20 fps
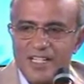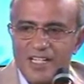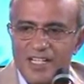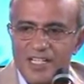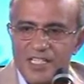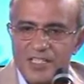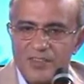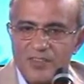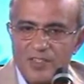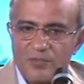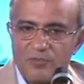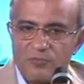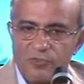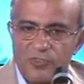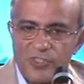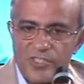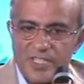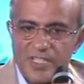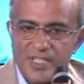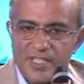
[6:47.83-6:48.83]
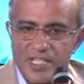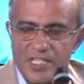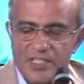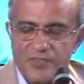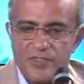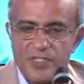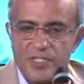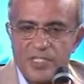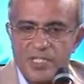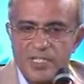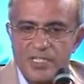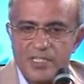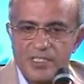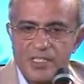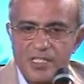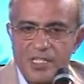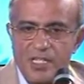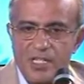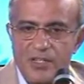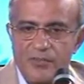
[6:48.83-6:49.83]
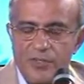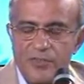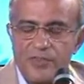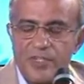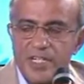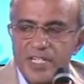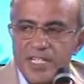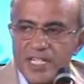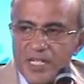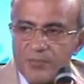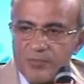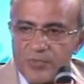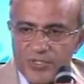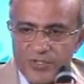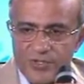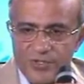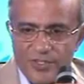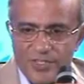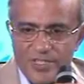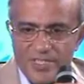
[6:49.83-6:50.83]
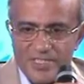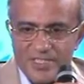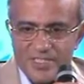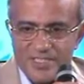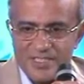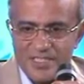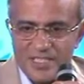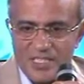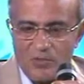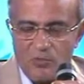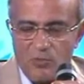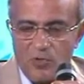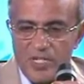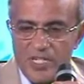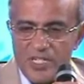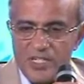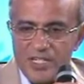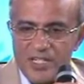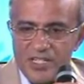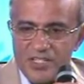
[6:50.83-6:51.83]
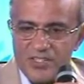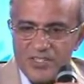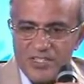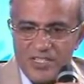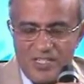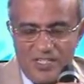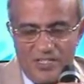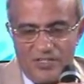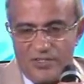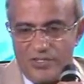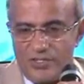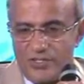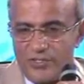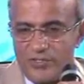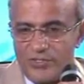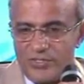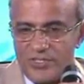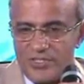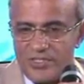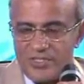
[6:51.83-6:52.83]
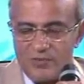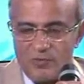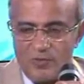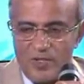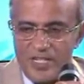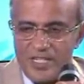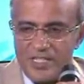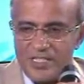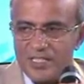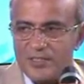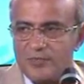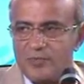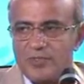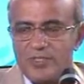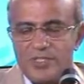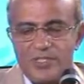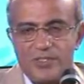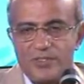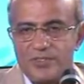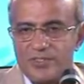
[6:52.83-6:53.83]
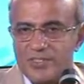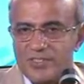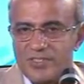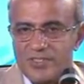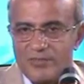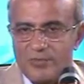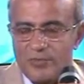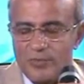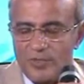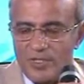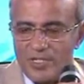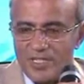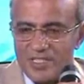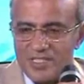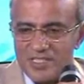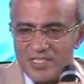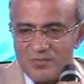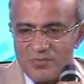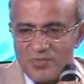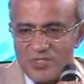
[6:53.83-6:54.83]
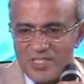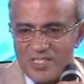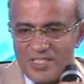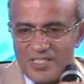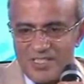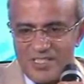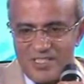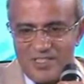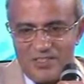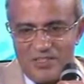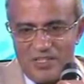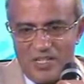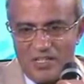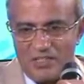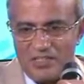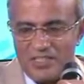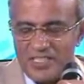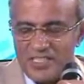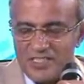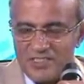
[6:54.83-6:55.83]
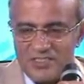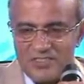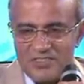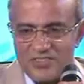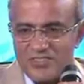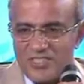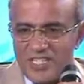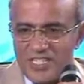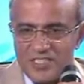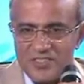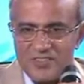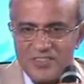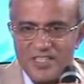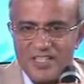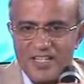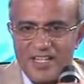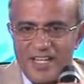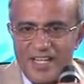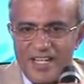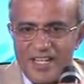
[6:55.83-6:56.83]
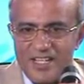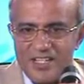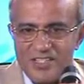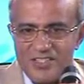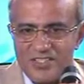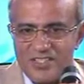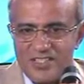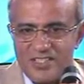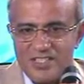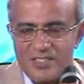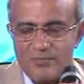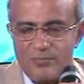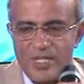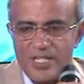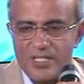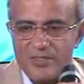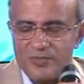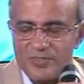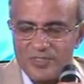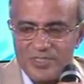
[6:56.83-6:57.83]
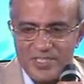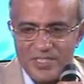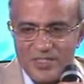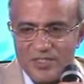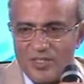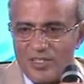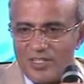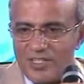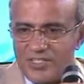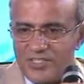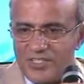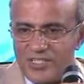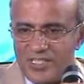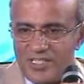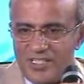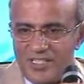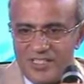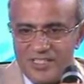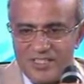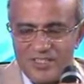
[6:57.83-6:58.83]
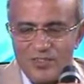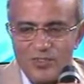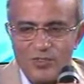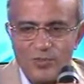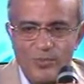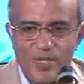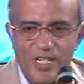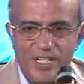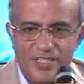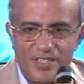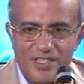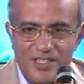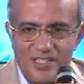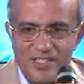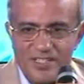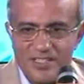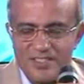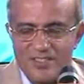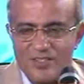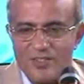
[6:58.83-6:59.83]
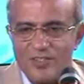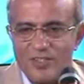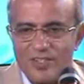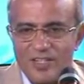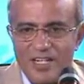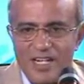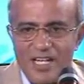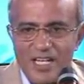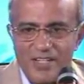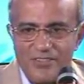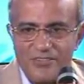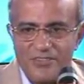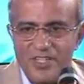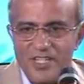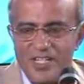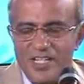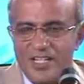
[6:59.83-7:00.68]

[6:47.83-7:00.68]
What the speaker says: and develop fishing nets which are 15 times stronger. Now what it does, it reduces the weight, therefore reduces the fuel consumption, it increases the size of the catch, it is better for the ecology, it is low maintenance, it's longer life,